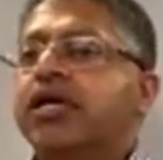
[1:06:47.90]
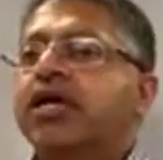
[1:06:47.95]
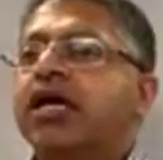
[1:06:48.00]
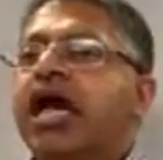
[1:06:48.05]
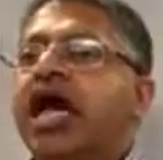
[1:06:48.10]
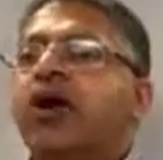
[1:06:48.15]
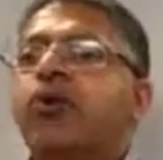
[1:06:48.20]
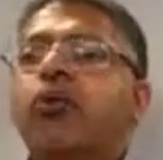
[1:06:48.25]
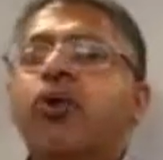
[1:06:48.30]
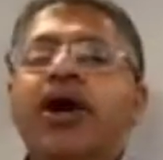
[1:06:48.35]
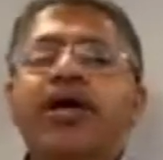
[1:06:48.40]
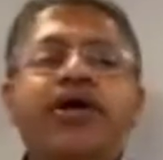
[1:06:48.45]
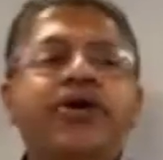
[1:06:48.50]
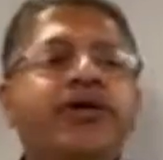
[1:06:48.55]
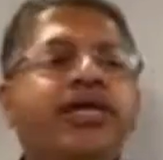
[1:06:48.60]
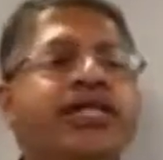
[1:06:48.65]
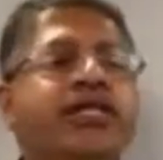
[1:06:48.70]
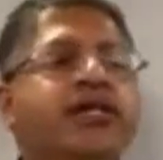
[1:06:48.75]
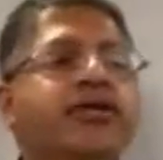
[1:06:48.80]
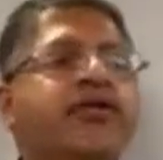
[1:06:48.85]
And what you
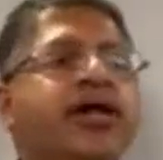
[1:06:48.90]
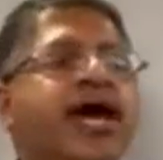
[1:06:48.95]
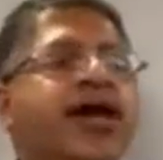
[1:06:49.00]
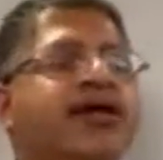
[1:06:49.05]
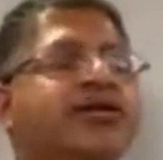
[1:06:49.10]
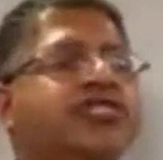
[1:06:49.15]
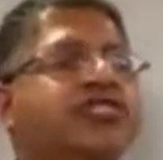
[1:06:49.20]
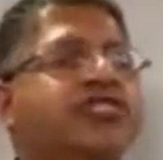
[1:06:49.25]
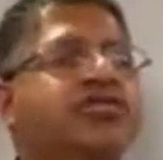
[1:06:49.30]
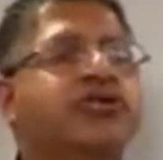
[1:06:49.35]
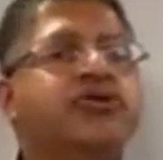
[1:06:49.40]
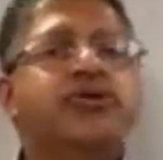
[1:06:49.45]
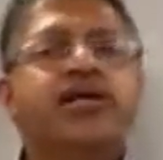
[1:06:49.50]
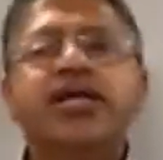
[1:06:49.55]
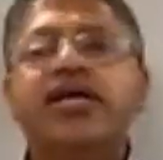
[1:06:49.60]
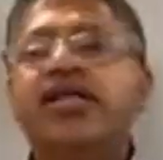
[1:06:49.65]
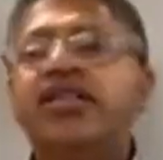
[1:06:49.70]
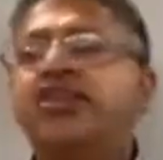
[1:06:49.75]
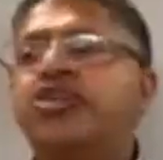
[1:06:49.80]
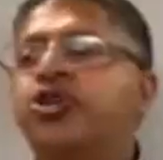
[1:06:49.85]
need to learn how to do
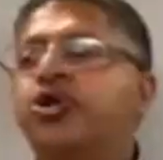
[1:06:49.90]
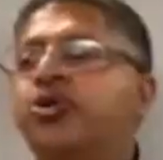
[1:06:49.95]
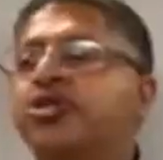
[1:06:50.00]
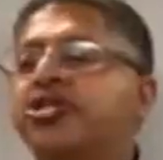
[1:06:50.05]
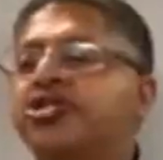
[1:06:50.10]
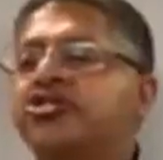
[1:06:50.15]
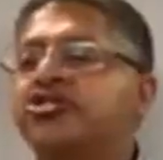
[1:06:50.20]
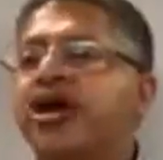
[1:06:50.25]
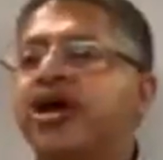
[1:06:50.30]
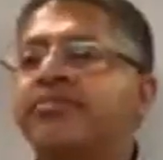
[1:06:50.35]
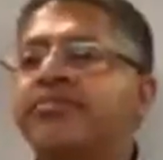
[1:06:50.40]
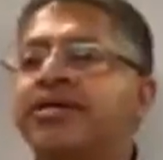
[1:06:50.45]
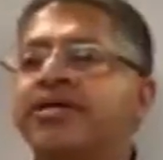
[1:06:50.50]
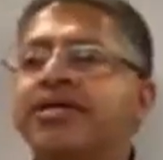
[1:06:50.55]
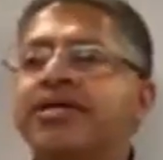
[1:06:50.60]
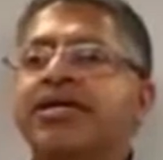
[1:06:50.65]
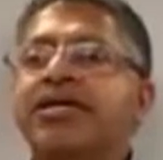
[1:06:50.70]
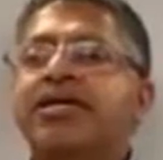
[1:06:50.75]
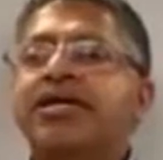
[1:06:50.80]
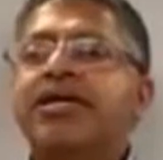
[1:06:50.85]
through the trauma
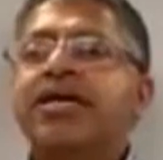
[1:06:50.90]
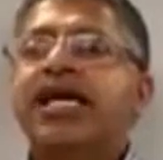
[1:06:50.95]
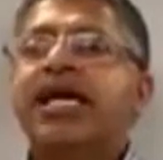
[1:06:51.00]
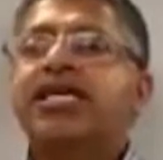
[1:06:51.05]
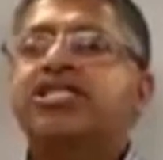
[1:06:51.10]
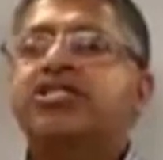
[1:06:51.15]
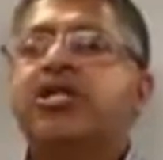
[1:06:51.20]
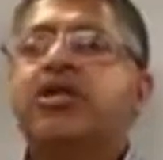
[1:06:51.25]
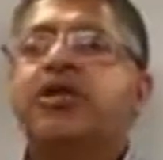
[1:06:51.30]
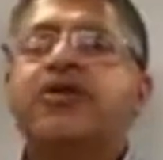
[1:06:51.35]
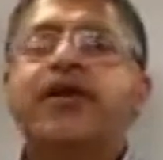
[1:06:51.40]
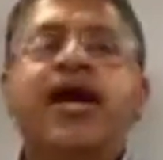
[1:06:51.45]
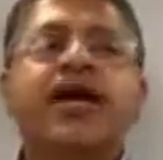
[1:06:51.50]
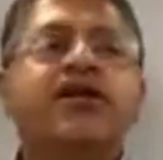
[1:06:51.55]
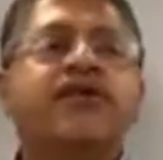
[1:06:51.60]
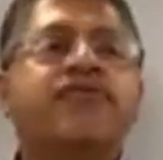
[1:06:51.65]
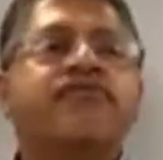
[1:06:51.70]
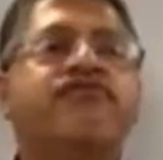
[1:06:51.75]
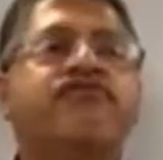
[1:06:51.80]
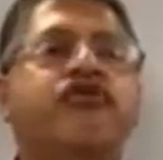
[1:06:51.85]
is to learn how
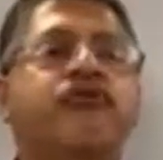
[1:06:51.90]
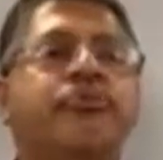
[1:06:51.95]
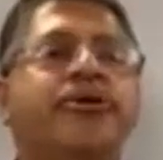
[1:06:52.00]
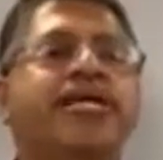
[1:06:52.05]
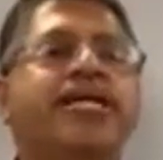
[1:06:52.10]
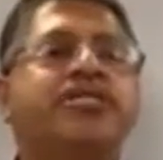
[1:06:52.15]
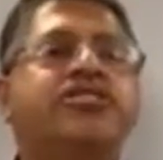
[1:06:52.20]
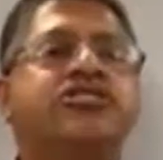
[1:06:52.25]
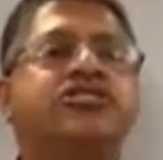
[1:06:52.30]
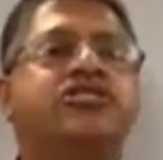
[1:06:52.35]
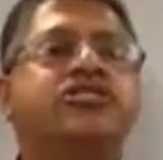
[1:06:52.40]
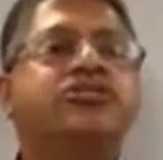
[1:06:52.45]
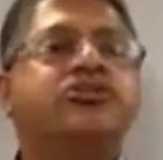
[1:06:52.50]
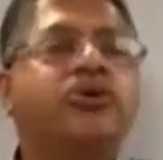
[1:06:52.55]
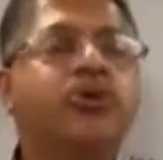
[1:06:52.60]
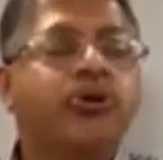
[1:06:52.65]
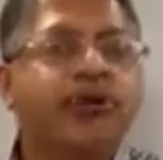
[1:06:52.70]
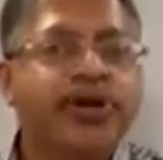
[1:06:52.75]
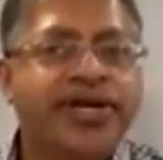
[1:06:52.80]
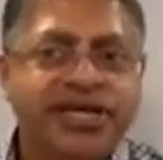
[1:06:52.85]
to formulate
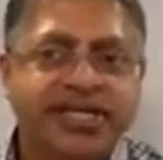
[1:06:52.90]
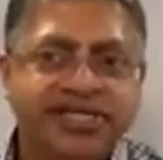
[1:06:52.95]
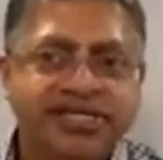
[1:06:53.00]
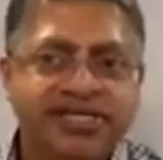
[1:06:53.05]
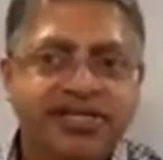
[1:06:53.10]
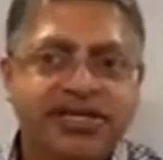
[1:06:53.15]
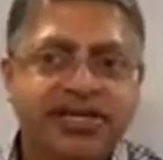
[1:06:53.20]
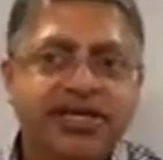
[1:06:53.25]
stories,